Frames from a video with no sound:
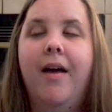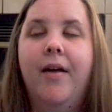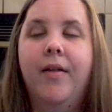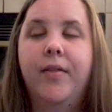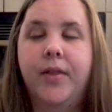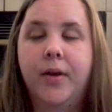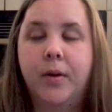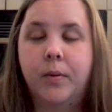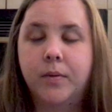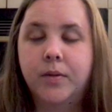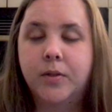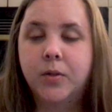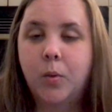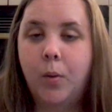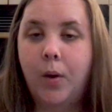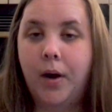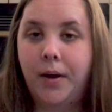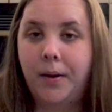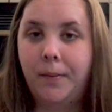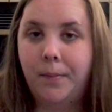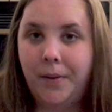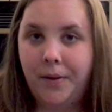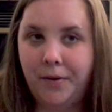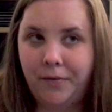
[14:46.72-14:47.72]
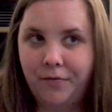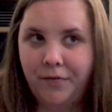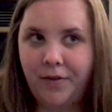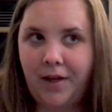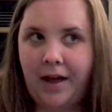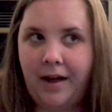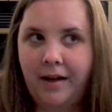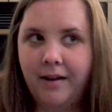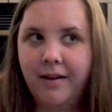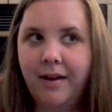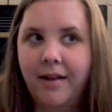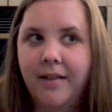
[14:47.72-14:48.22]
There was quite a bit of
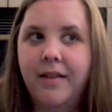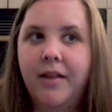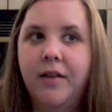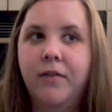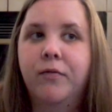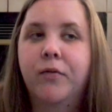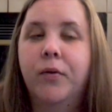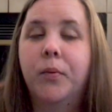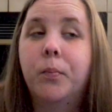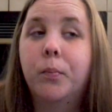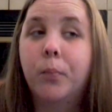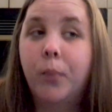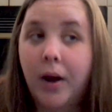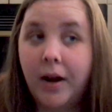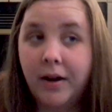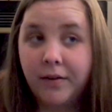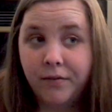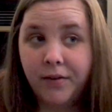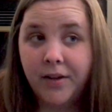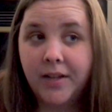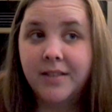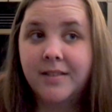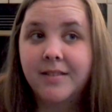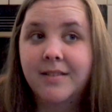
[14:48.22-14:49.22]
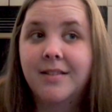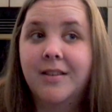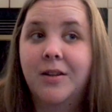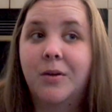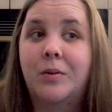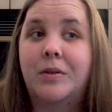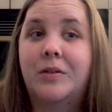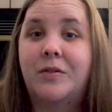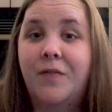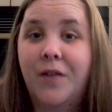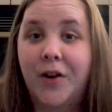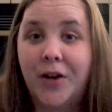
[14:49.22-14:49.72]
that. And then for breakfast, there
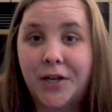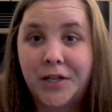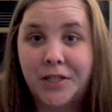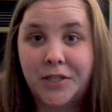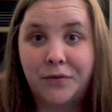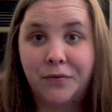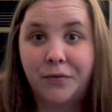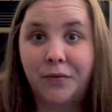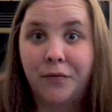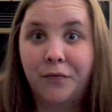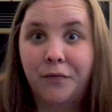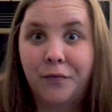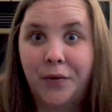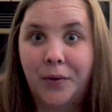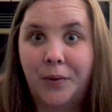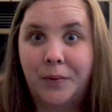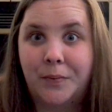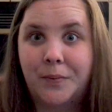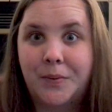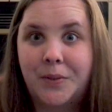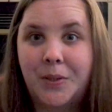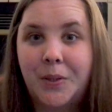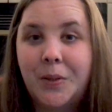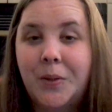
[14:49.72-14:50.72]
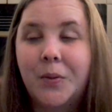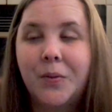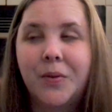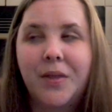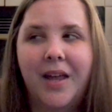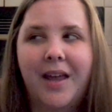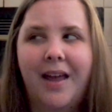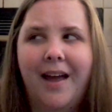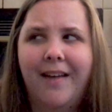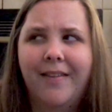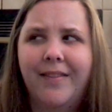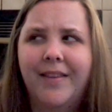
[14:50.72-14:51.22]
was very different food too.
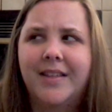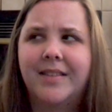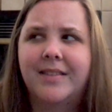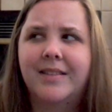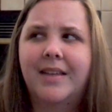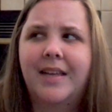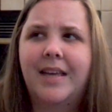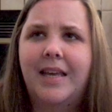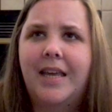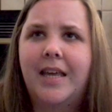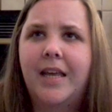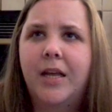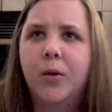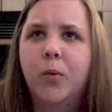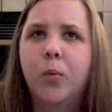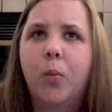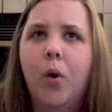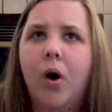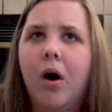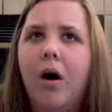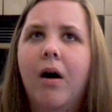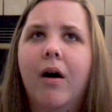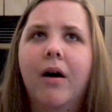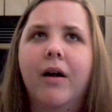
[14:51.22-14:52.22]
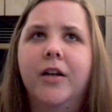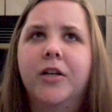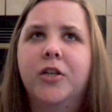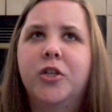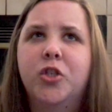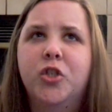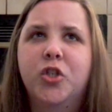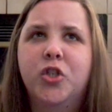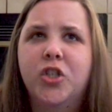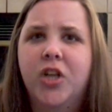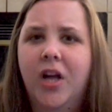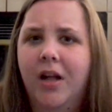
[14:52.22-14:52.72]
They had this quinoa
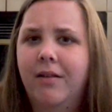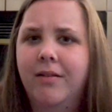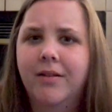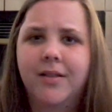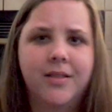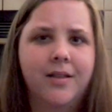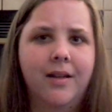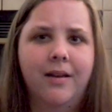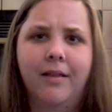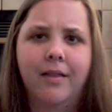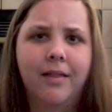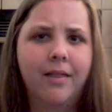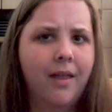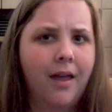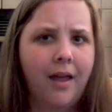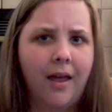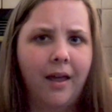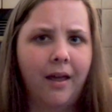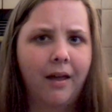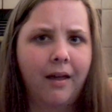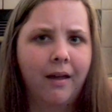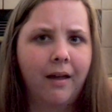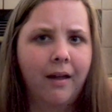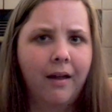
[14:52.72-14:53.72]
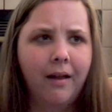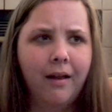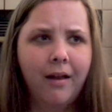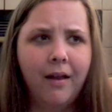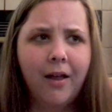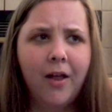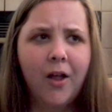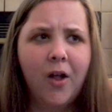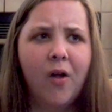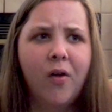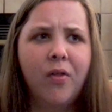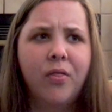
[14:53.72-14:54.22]
gelatin thing
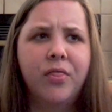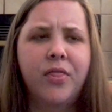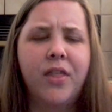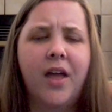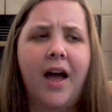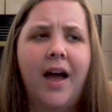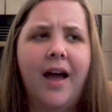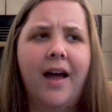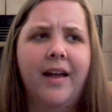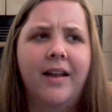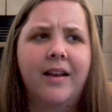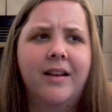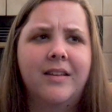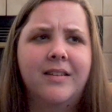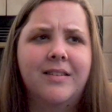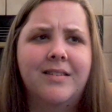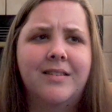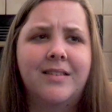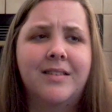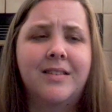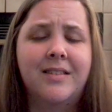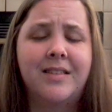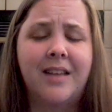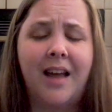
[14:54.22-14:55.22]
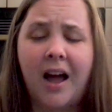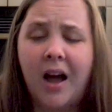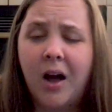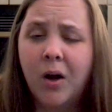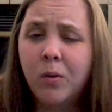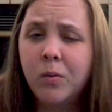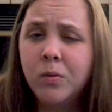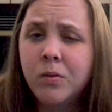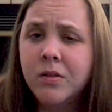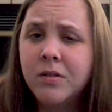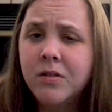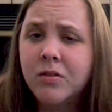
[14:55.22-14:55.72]
that
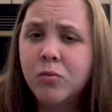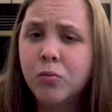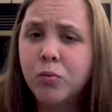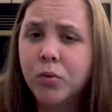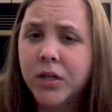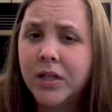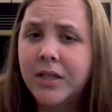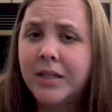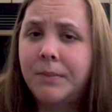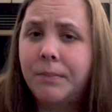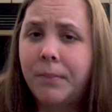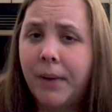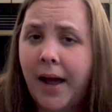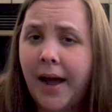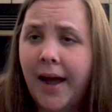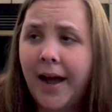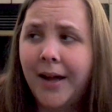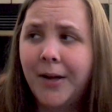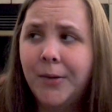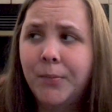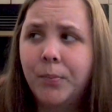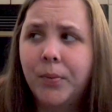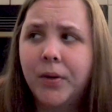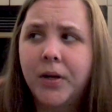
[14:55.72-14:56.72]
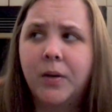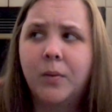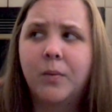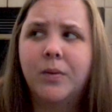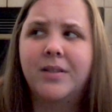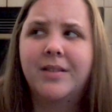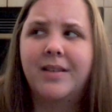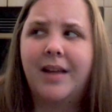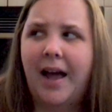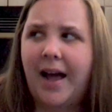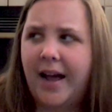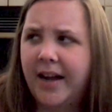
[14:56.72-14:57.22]
sounds really bad, but it
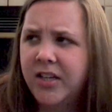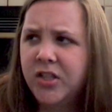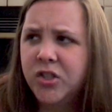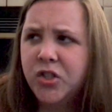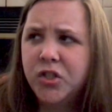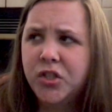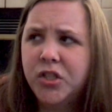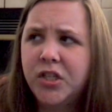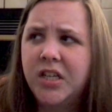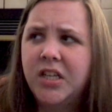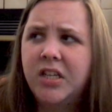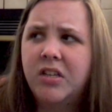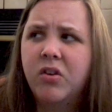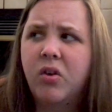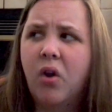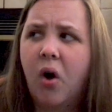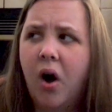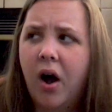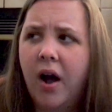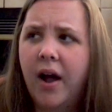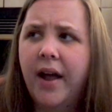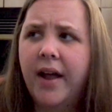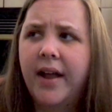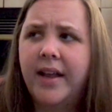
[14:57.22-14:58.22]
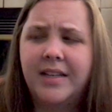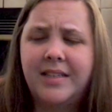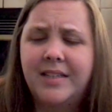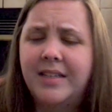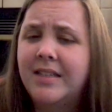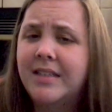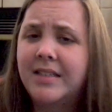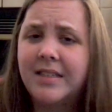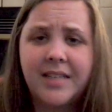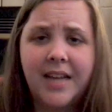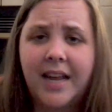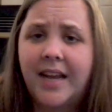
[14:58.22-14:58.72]
was actually not, it
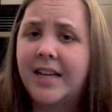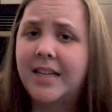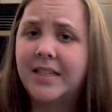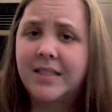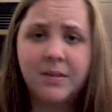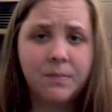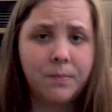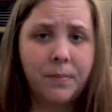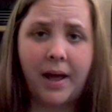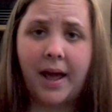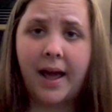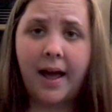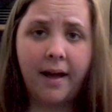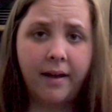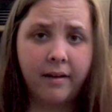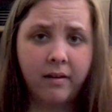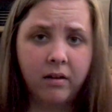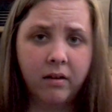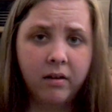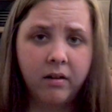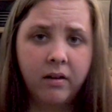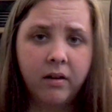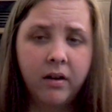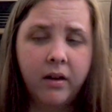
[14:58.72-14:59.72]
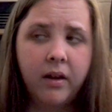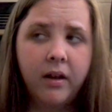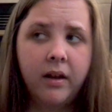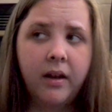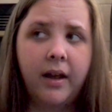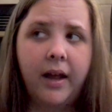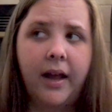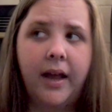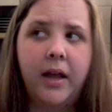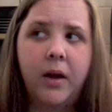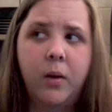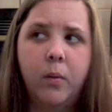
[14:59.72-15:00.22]
didn't taste bad.
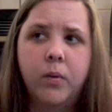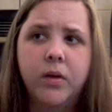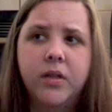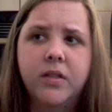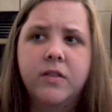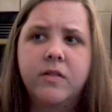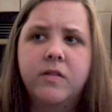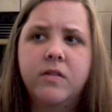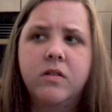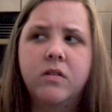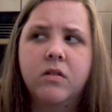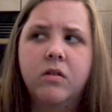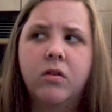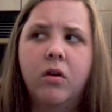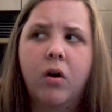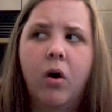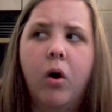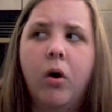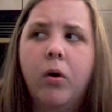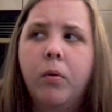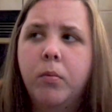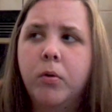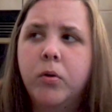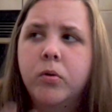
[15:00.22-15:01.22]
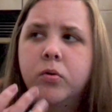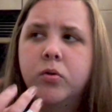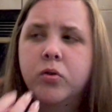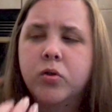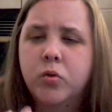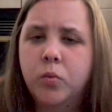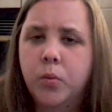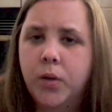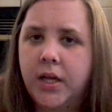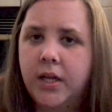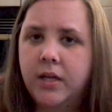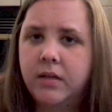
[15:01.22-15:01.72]
It was almost
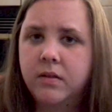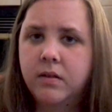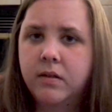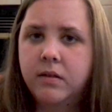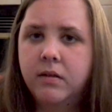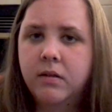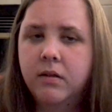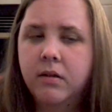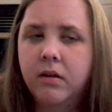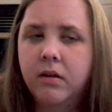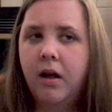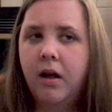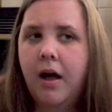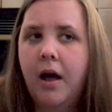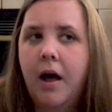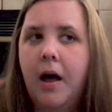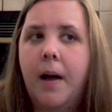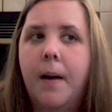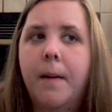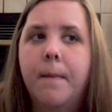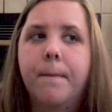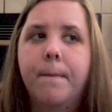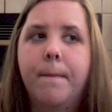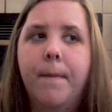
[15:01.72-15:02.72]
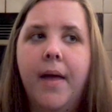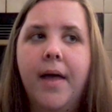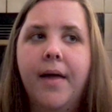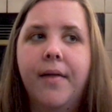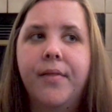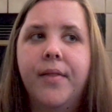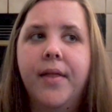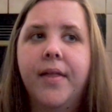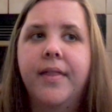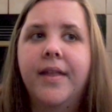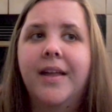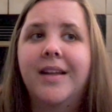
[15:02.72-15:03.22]
sweet.
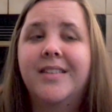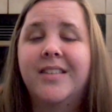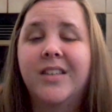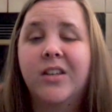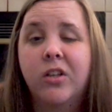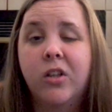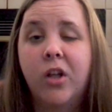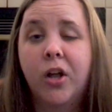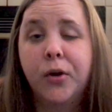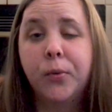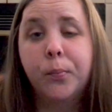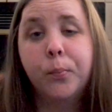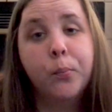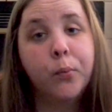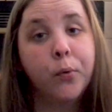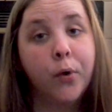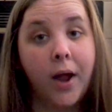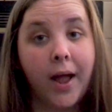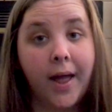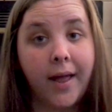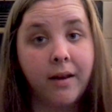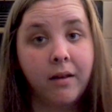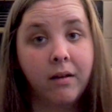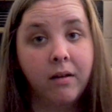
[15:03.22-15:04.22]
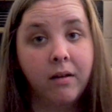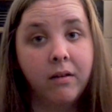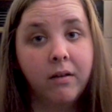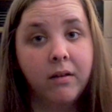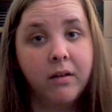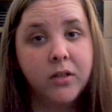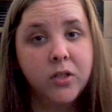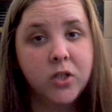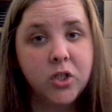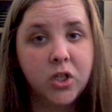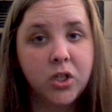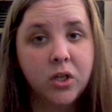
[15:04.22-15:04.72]
And then they did a lot of bread
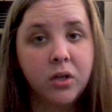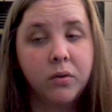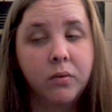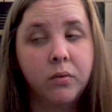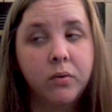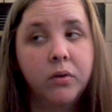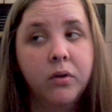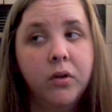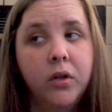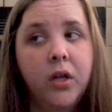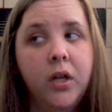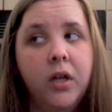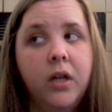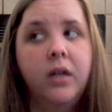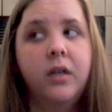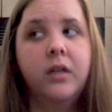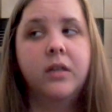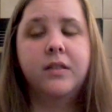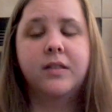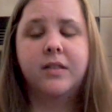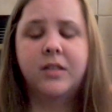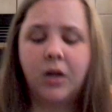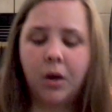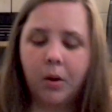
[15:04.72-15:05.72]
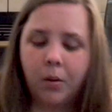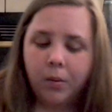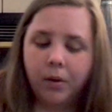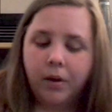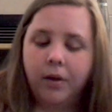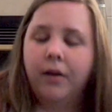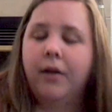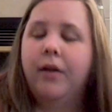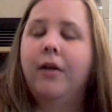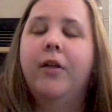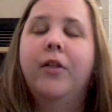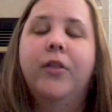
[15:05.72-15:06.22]
too. So
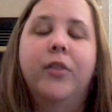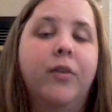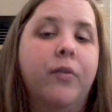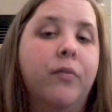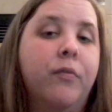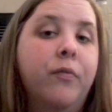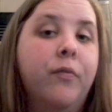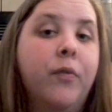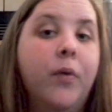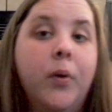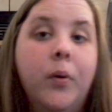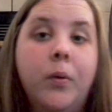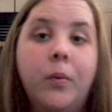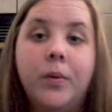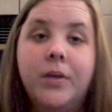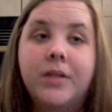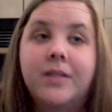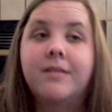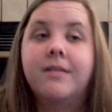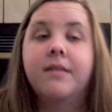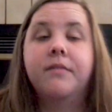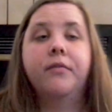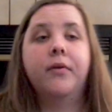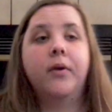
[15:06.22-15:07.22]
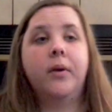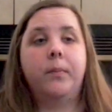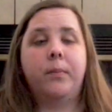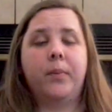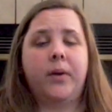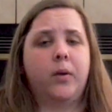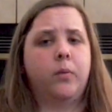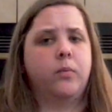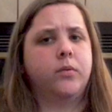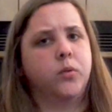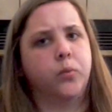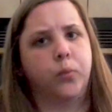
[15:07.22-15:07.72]
the food was different, but
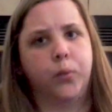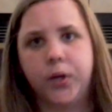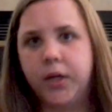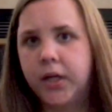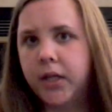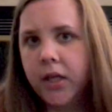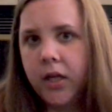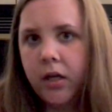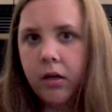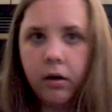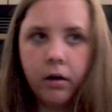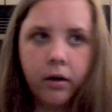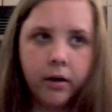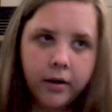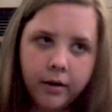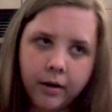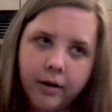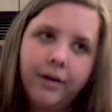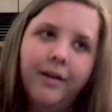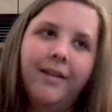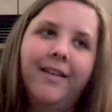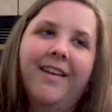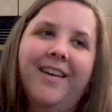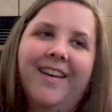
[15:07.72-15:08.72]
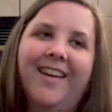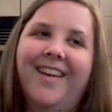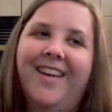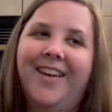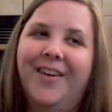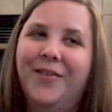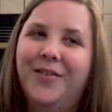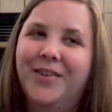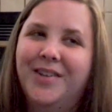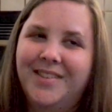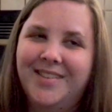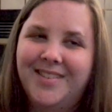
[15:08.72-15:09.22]
it was really good. Like
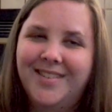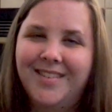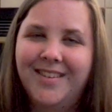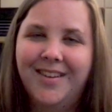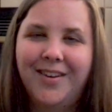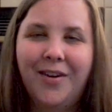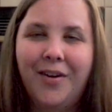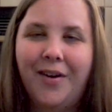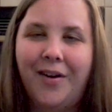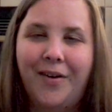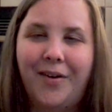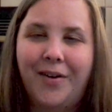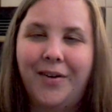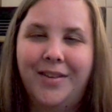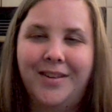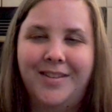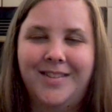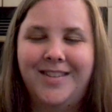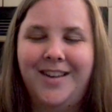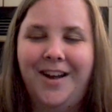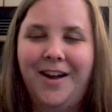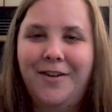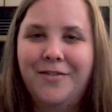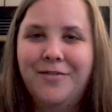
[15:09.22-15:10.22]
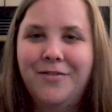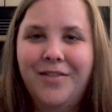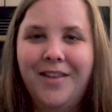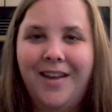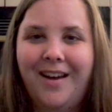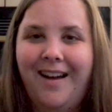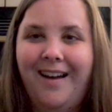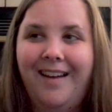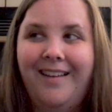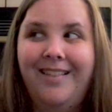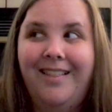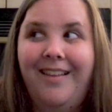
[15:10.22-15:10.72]
it was all the stuff
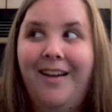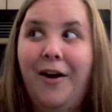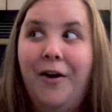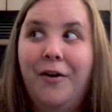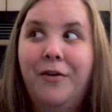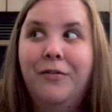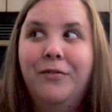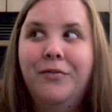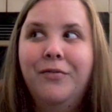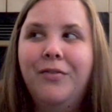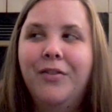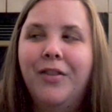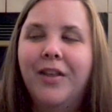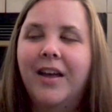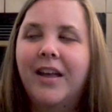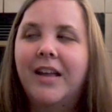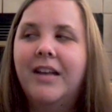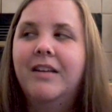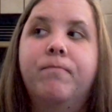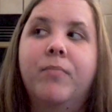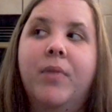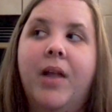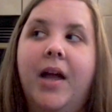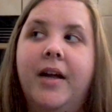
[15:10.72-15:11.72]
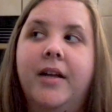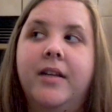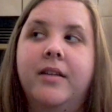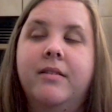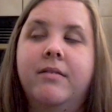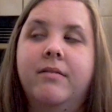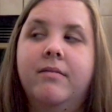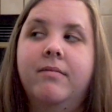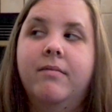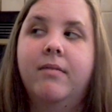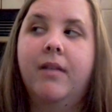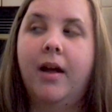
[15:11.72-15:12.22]
that I love that
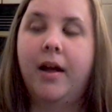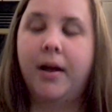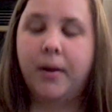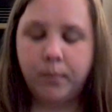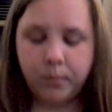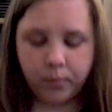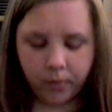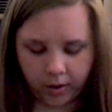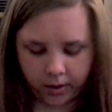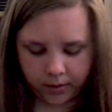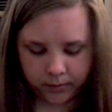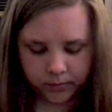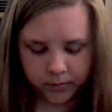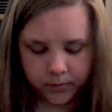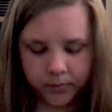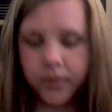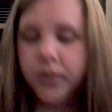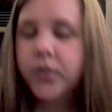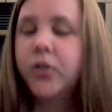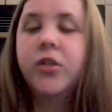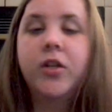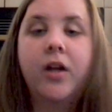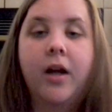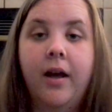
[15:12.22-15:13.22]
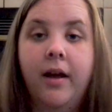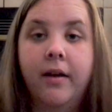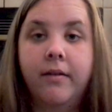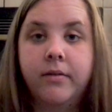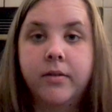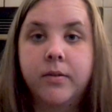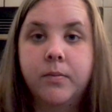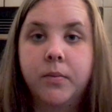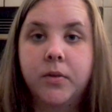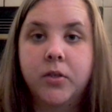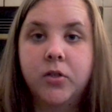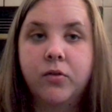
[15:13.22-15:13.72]
I probably should not have
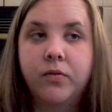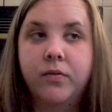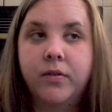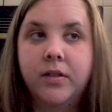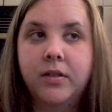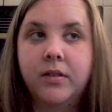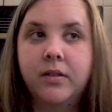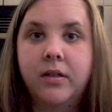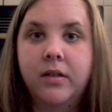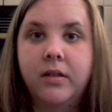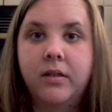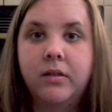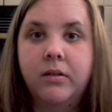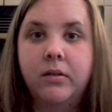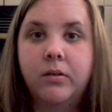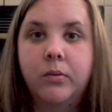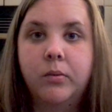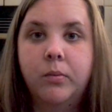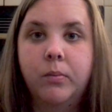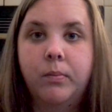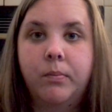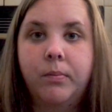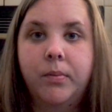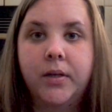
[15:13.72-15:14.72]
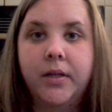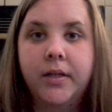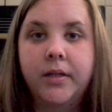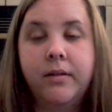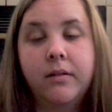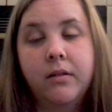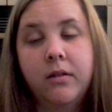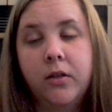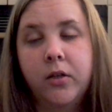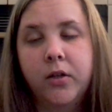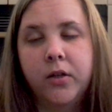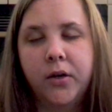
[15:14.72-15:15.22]
as much of it as I do, but
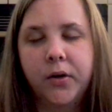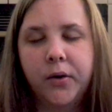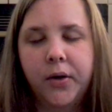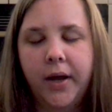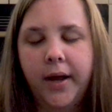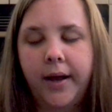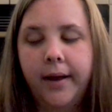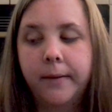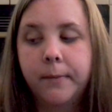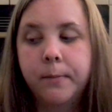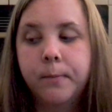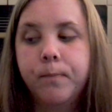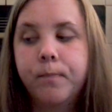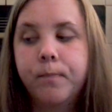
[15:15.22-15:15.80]
you know, hey.